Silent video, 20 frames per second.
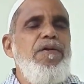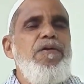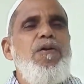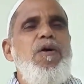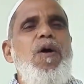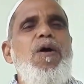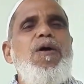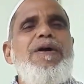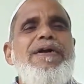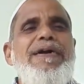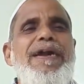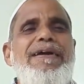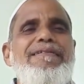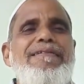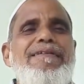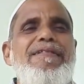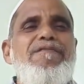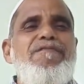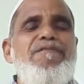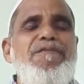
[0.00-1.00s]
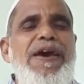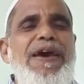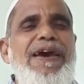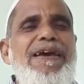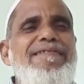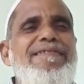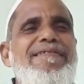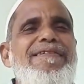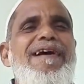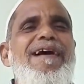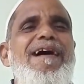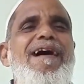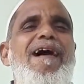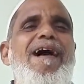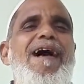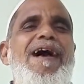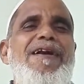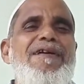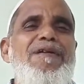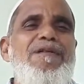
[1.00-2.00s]
Don't touch the face
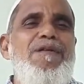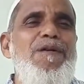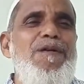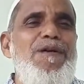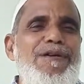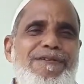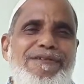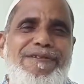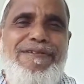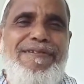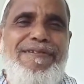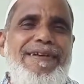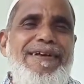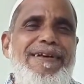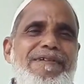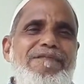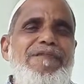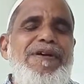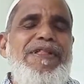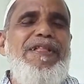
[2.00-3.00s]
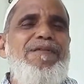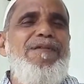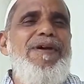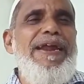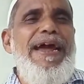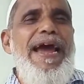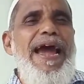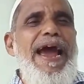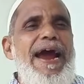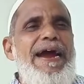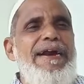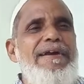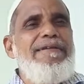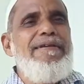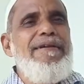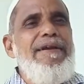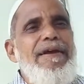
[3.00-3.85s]
or nose with your hands.